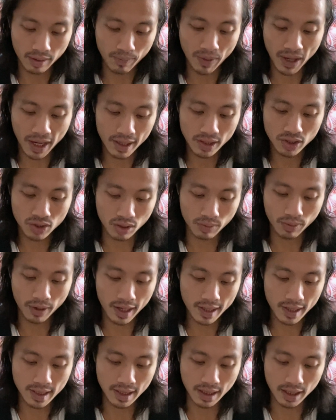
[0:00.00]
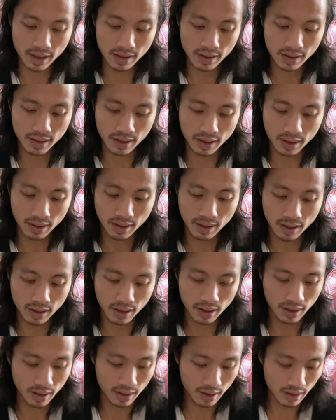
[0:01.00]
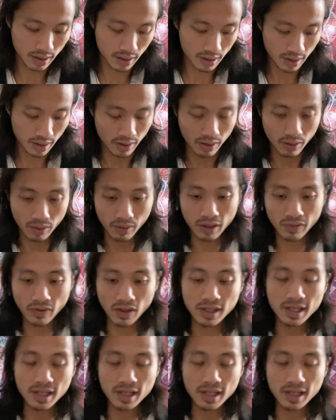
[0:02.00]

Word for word: past or present. We have the